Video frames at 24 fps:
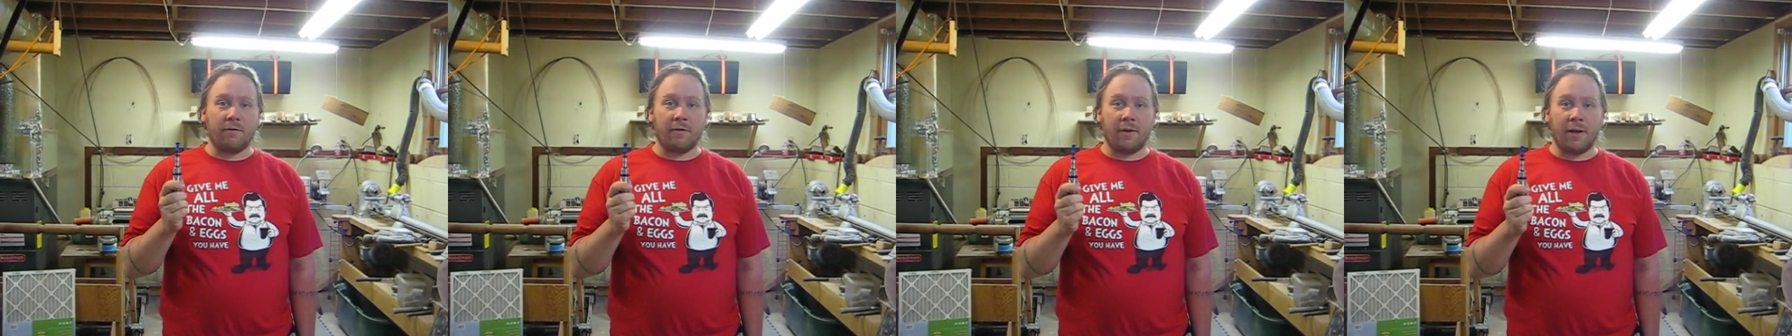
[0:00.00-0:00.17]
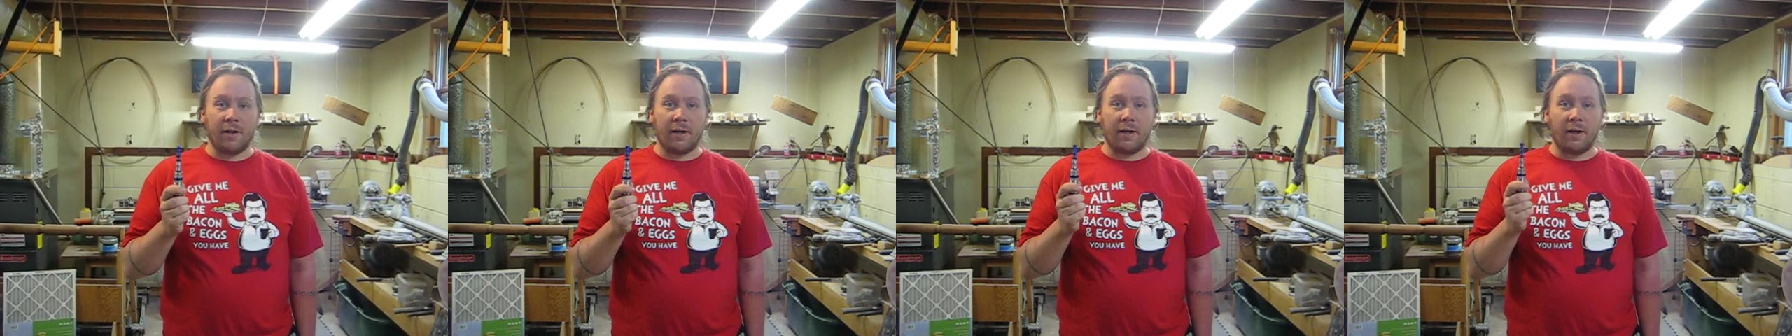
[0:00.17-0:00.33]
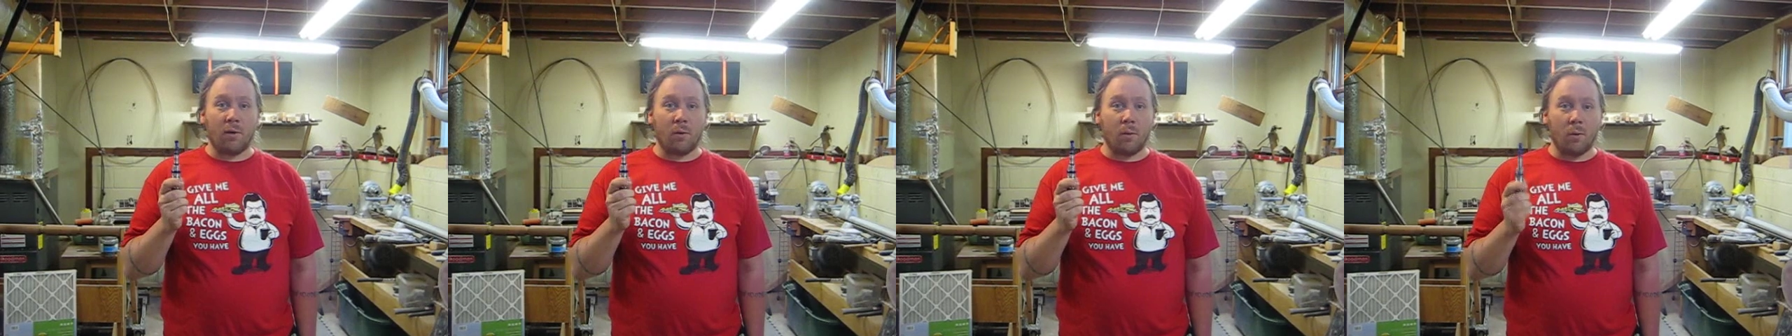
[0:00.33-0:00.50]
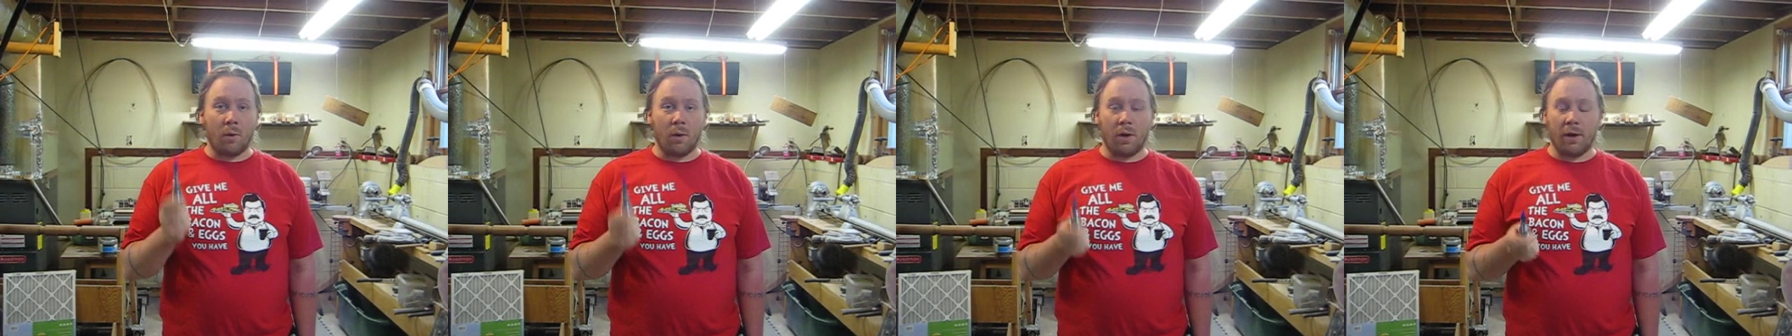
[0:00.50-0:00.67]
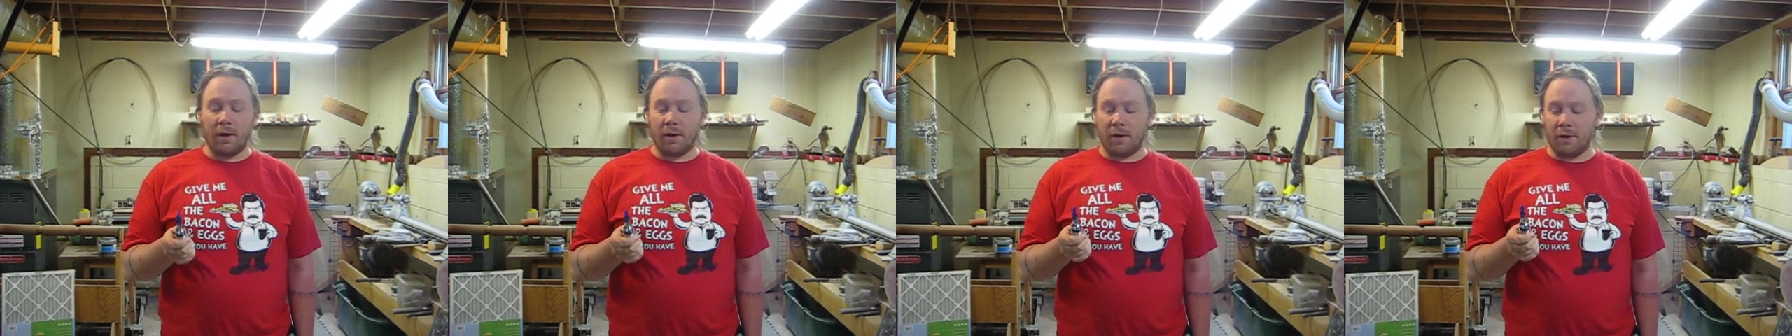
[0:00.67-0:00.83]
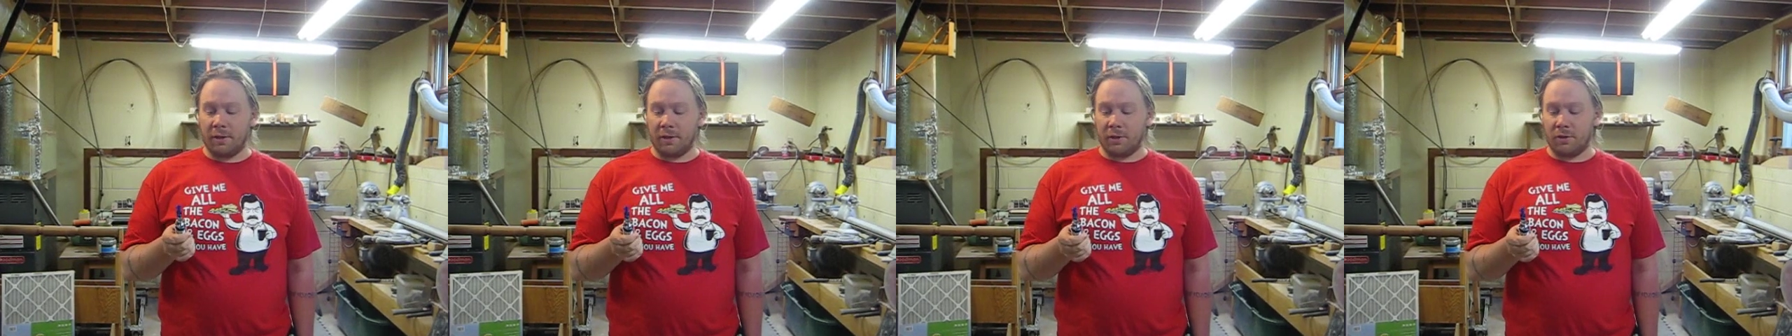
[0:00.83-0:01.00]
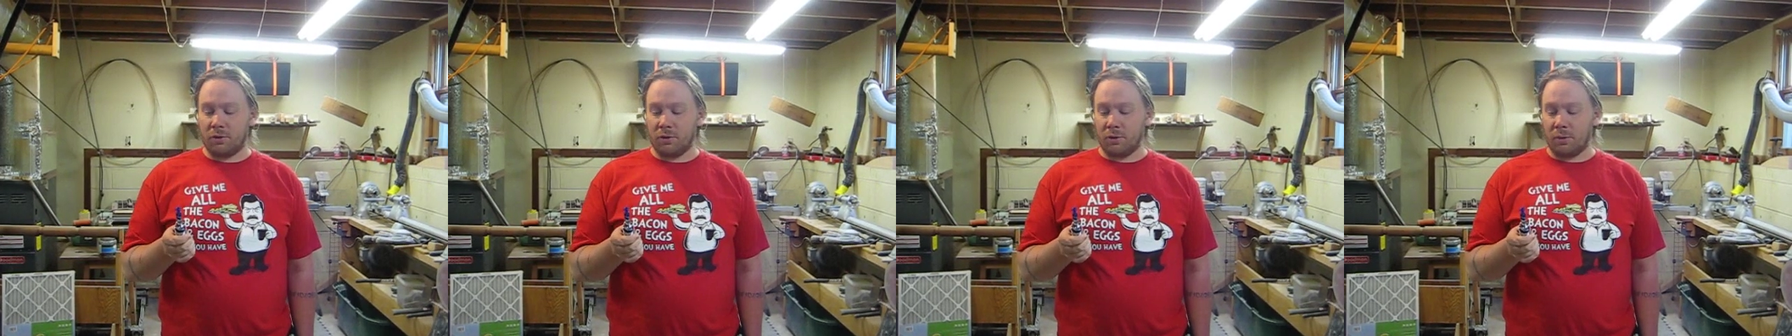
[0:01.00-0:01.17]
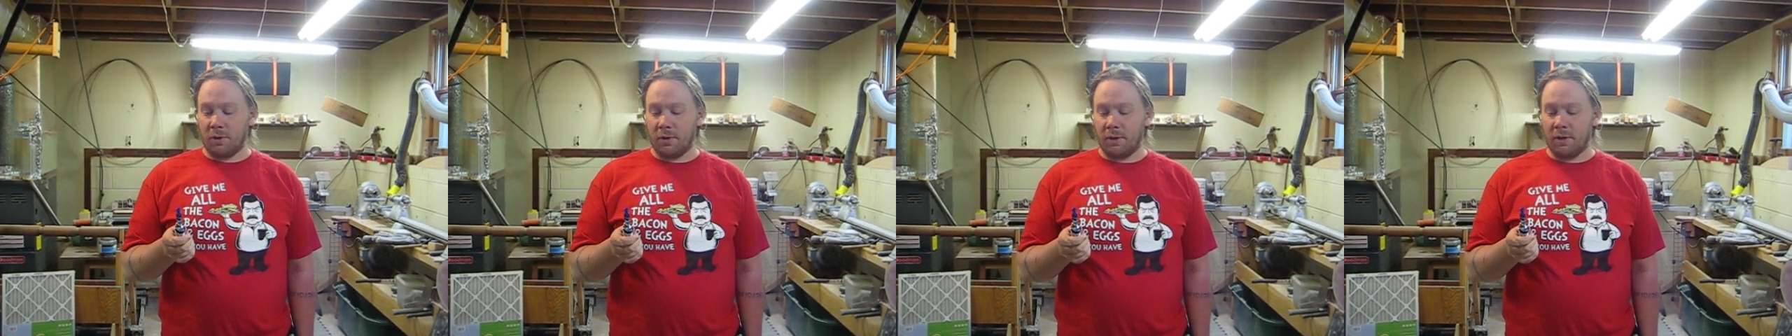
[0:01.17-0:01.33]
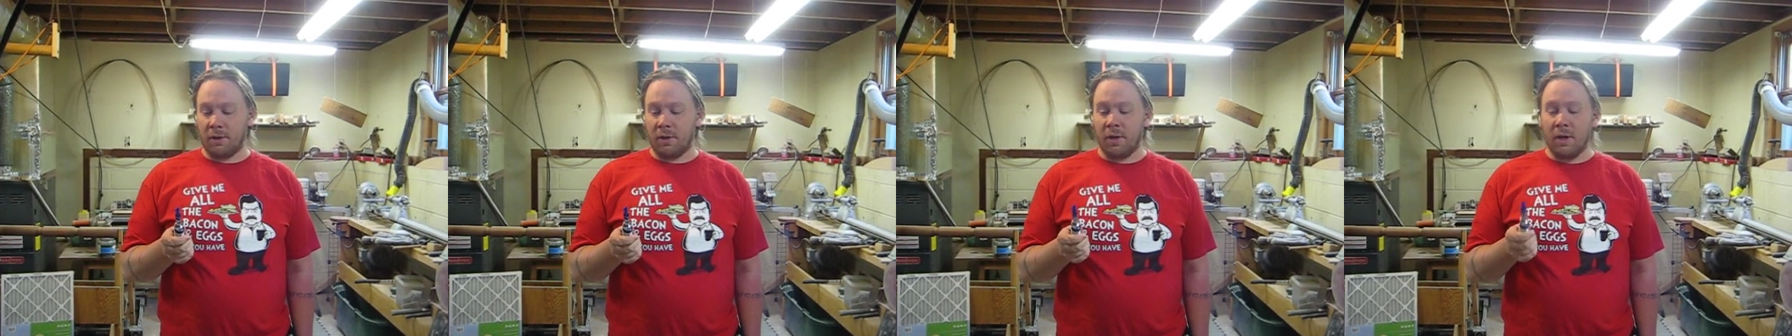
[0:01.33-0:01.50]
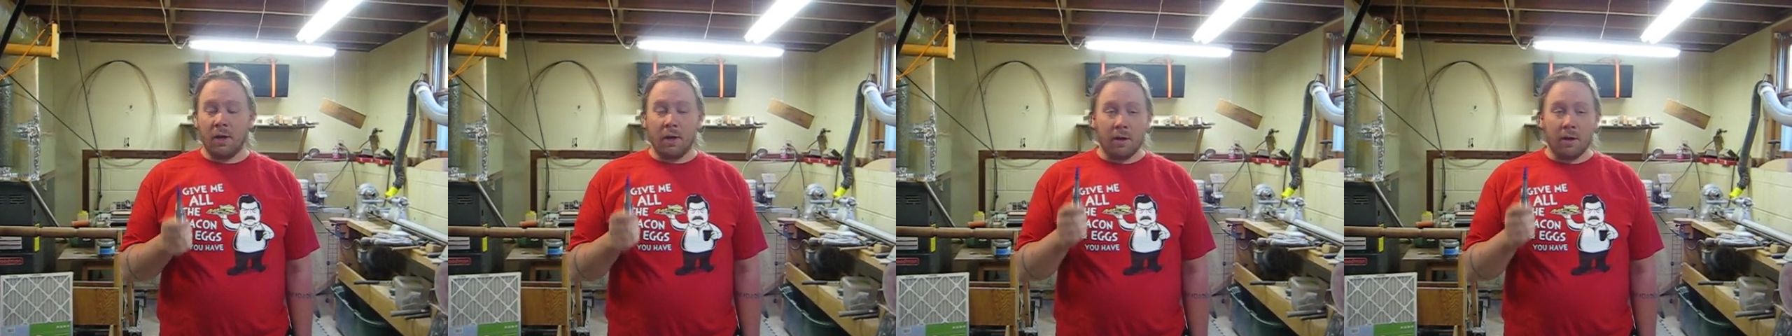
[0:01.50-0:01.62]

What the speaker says: find out what on it shorted.